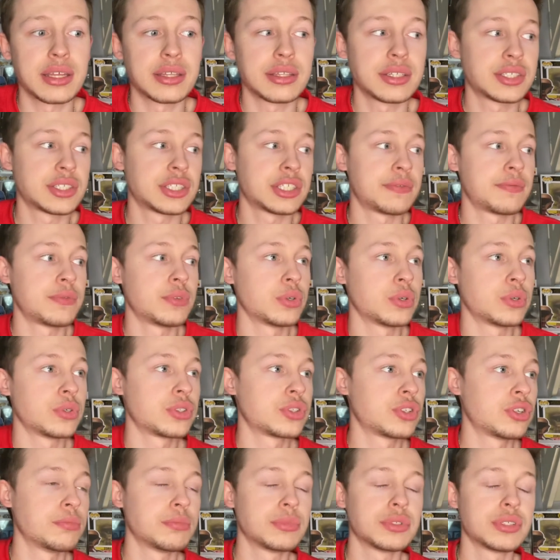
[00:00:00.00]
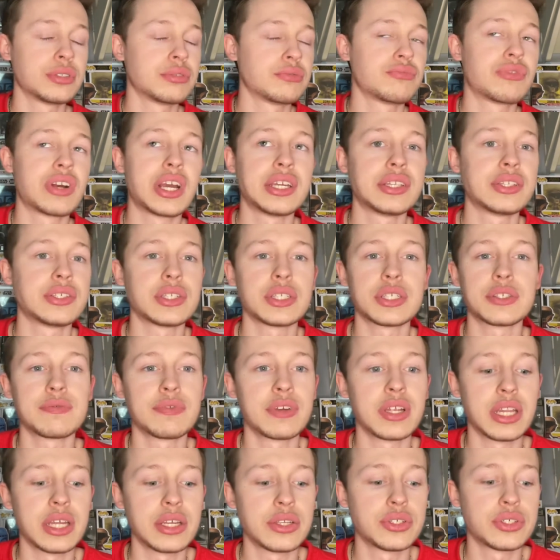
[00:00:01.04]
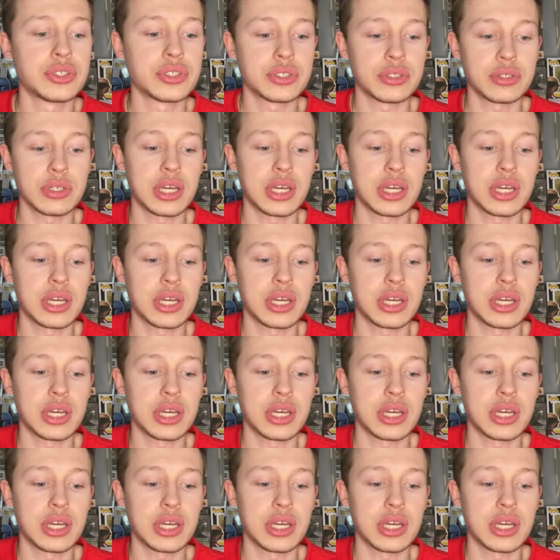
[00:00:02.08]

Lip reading: The Sith Lord comes and raids this village,